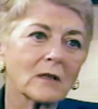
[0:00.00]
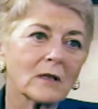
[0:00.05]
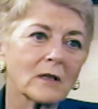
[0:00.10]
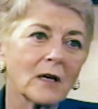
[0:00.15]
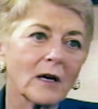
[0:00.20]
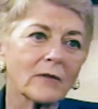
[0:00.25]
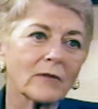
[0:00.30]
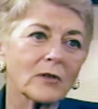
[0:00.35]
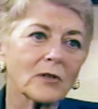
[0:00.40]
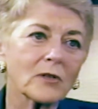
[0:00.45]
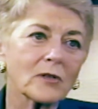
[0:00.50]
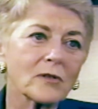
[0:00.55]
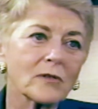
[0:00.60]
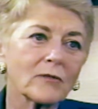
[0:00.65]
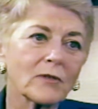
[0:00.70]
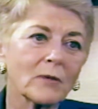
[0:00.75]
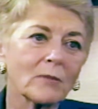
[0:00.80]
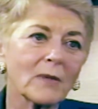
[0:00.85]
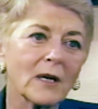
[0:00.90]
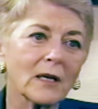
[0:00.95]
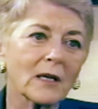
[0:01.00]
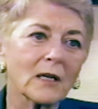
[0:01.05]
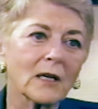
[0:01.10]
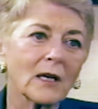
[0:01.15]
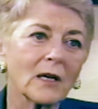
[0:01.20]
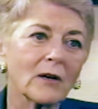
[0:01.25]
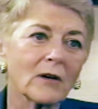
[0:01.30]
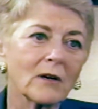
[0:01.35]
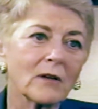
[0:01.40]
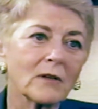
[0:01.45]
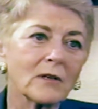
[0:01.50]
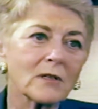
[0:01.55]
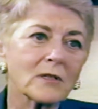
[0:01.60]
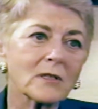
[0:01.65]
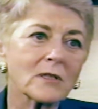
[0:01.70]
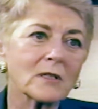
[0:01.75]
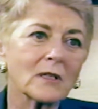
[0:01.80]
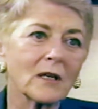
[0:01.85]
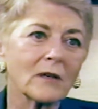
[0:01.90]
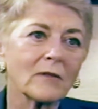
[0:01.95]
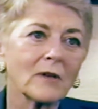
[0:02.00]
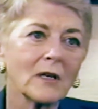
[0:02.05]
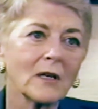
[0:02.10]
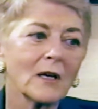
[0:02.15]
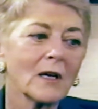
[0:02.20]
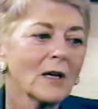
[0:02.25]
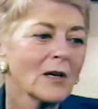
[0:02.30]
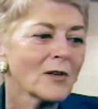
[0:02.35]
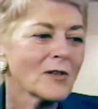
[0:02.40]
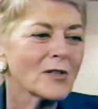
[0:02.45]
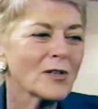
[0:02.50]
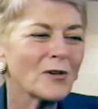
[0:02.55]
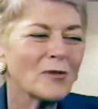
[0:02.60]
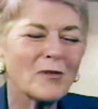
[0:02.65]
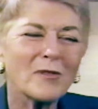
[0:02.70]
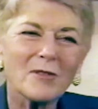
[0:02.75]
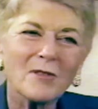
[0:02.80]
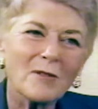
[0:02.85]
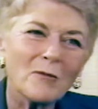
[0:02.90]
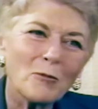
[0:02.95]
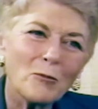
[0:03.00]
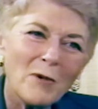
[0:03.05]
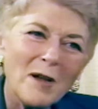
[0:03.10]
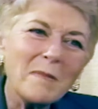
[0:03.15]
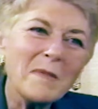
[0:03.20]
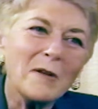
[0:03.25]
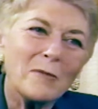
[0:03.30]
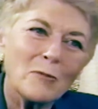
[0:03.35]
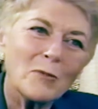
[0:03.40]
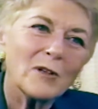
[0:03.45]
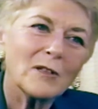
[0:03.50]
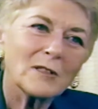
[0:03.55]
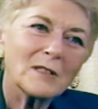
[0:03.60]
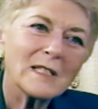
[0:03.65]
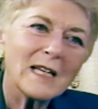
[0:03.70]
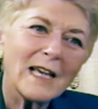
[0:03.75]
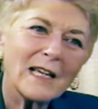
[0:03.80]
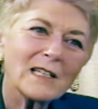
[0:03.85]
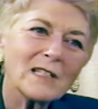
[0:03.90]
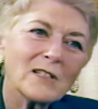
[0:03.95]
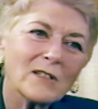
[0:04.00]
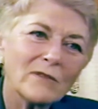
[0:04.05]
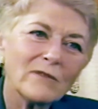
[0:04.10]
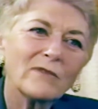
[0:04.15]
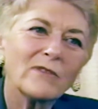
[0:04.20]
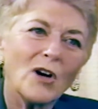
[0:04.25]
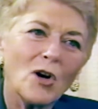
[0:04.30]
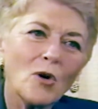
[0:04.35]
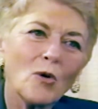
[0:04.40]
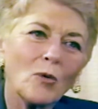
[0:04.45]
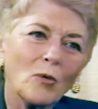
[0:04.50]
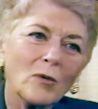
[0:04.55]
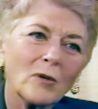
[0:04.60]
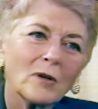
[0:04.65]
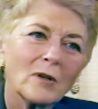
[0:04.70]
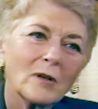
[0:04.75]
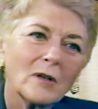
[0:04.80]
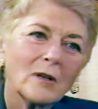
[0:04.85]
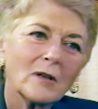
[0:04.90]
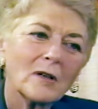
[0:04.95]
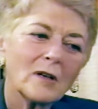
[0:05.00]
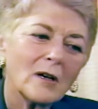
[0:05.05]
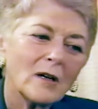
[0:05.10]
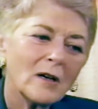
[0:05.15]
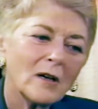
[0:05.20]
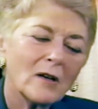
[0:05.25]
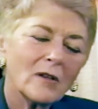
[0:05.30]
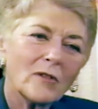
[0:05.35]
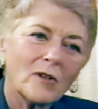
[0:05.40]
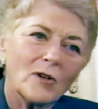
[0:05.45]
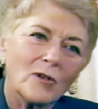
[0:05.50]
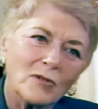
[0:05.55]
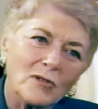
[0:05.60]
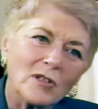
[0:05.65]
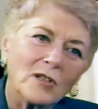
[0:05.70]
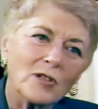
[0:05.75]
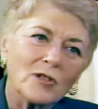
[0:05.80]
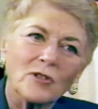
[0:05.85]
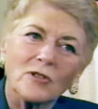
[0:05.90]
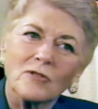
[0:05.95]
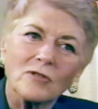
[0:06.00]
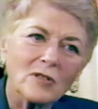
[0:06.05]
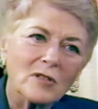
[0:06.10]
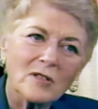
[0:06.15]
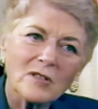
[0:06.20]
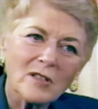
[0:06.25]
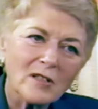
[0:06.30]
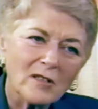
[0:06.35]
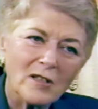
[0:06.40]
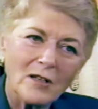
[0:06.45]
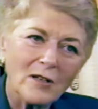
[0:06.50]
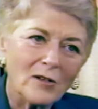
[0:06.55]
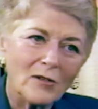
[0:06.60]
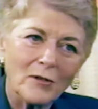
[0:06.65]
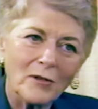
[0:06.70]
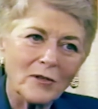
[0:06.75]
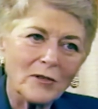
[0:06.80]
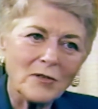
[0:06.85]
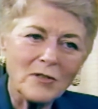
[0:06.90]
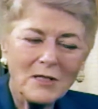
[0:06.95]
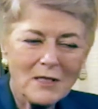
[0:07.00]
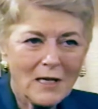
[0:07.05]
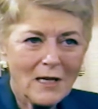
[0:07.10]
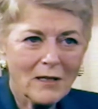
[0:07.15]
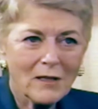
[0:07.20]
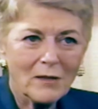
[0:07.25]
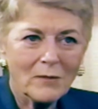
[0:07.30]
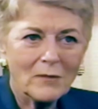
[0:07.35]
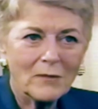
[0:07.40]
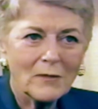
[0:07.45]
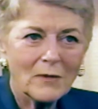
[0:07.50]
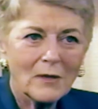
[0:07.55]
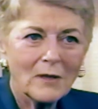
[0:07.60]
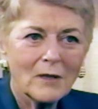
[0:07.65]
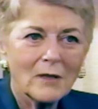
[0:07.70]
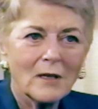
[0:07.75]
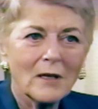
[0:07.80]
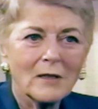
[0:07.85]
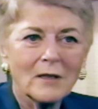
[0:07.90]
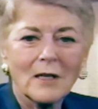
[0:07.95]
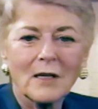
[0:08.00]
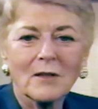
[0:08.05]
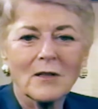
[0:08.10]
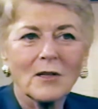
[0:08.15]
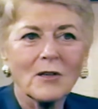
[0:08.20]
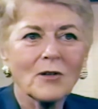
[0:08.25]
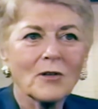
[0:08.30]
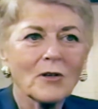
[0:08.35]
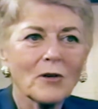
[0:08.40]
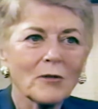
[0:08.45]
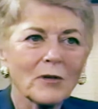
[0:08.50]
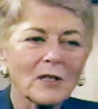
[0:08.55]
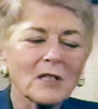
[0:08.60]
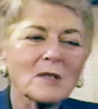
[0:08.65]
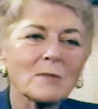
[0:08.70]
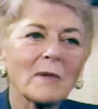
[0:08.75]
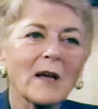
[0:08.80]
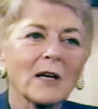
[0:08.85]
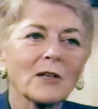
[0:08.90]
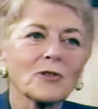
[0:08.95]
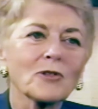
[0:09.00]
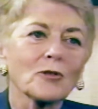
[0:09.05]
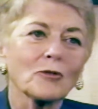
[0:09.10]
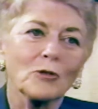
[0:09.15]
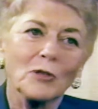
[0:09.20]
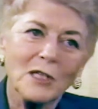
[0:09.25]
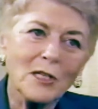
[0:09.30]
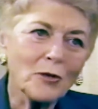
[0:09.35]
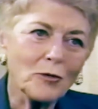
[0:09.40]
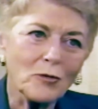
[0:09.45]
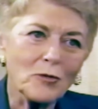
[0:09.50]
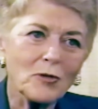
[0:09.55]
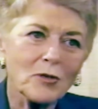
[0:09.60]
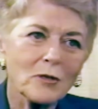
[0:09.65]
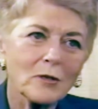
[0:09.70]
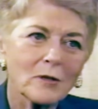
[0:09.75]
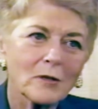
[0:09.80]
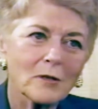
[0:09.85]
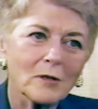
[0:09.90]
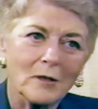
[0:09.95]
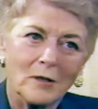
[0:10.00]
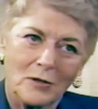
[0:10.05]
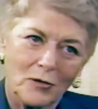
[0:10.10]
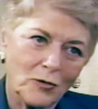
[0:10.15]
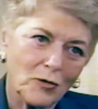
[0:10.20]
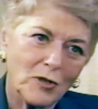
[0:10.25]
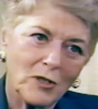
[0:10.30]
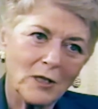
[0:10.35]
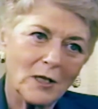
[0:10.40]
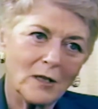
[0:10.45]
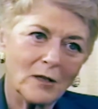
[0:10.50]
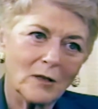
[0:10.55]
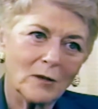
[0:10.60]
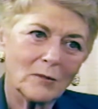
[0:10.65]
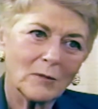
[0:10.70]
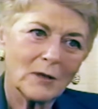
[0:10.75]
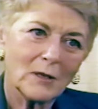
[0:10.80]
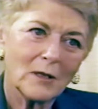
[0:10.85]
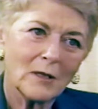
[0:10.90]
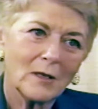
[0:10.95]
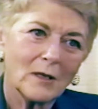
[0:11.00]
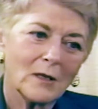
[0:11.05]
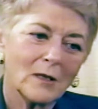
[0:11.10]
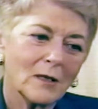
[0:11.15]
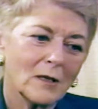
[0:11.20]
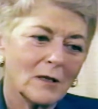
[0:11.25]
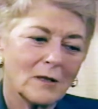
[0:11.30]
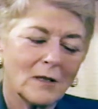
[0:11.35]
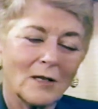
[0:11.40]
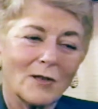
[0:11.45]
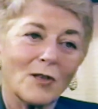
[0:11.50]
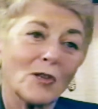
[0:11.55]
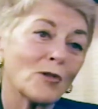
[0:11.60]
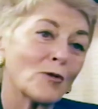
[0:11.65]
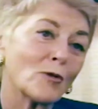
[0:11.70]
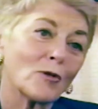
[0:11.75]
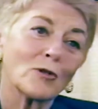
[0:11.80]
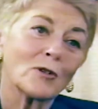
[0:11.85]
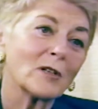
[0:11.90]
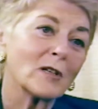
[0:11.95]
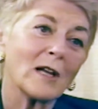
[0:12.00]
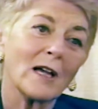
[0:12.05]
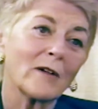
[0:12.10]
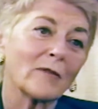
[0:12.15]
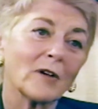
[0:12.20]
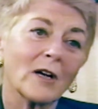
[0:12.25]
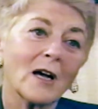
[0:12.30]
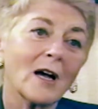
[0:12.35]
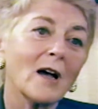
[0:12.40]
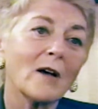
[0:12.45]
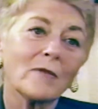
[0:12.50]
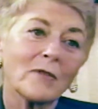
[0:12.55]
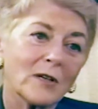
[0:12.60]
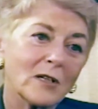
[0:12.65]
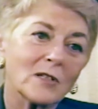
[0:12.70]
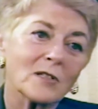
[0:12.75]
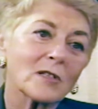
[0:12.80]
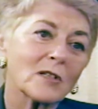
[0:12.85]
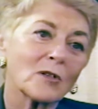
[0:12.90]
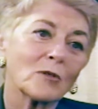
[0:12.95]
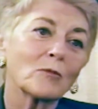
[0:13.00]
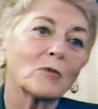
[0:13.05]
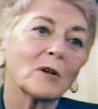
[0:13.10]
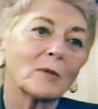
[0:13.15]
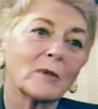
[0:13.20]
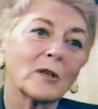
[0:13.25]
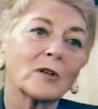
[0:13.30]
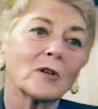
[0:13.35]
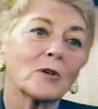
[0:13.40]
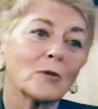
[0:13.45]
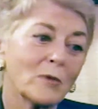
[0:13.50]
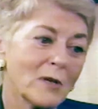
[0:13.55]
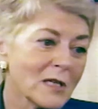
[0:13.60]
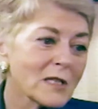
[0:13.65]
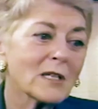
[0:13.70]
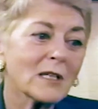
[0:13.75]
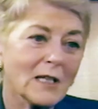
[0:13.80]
coverage from Medicare on this stuff. So women will tend to vote on those issues. It's not that you don't understand them, and not that you don't expect your leaders to understand them, and not that you couldn't have confidence in a woman who is